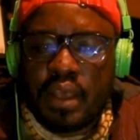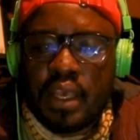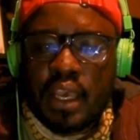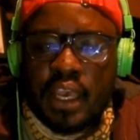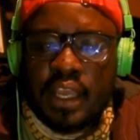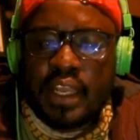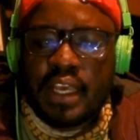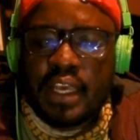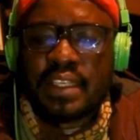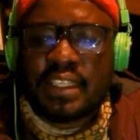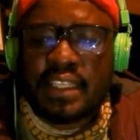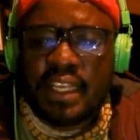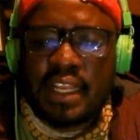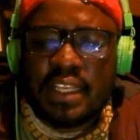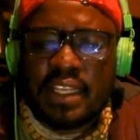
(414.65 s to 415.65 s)
And as a
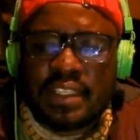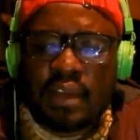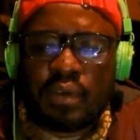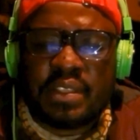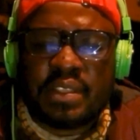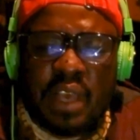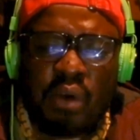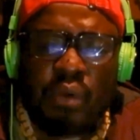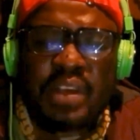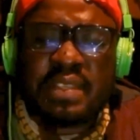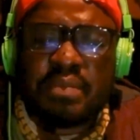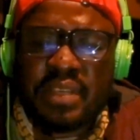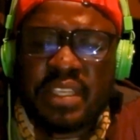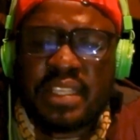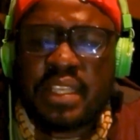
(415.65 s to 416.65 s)
journalist, I was
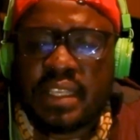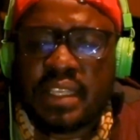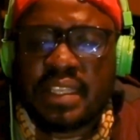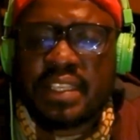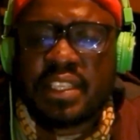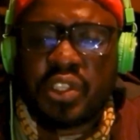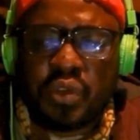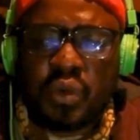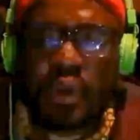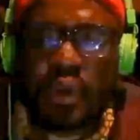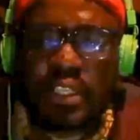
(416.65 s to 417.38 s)
meeting these stories,